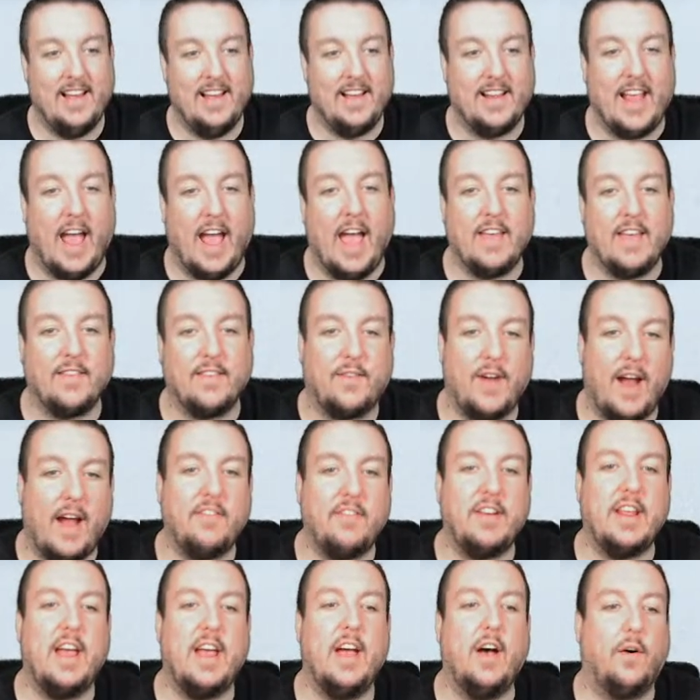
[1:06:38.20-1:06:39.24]
Guys,
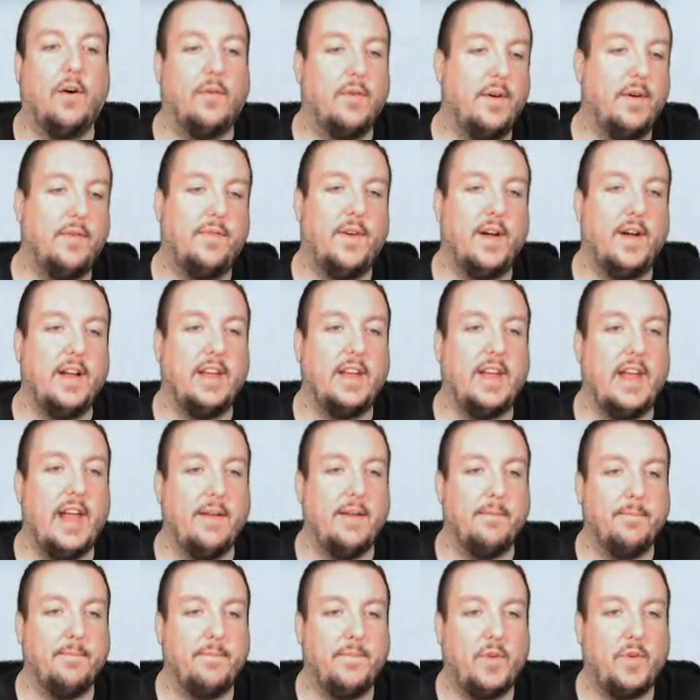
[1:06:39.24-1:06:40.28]
Gravity Hill, real fun game.
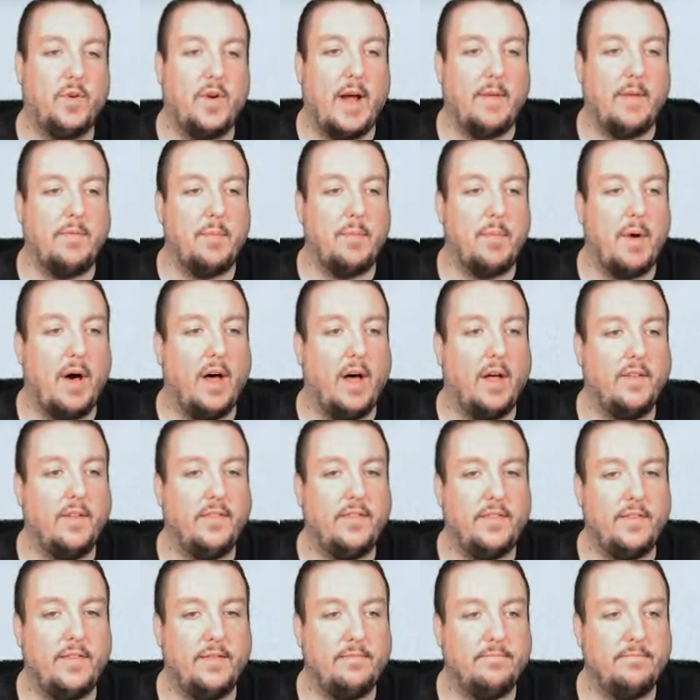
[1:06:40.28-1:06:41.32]
Grab the
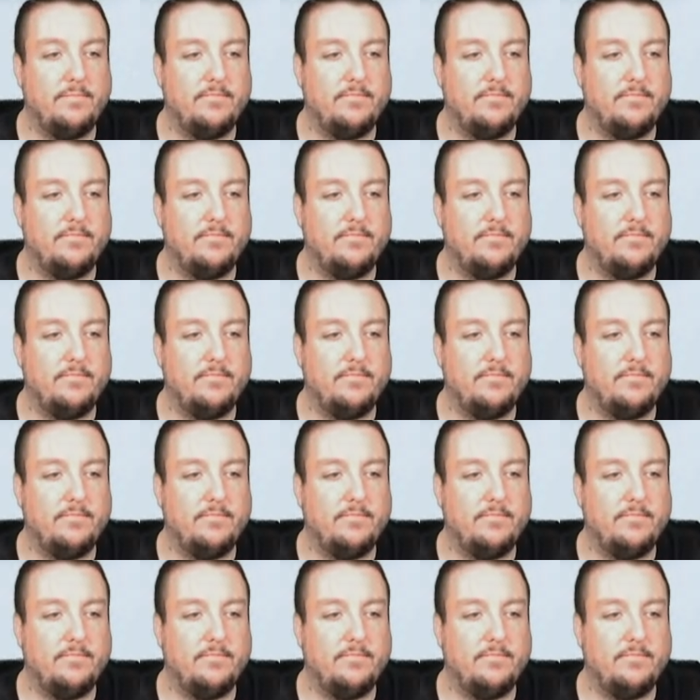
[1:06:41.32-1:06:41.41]
balls,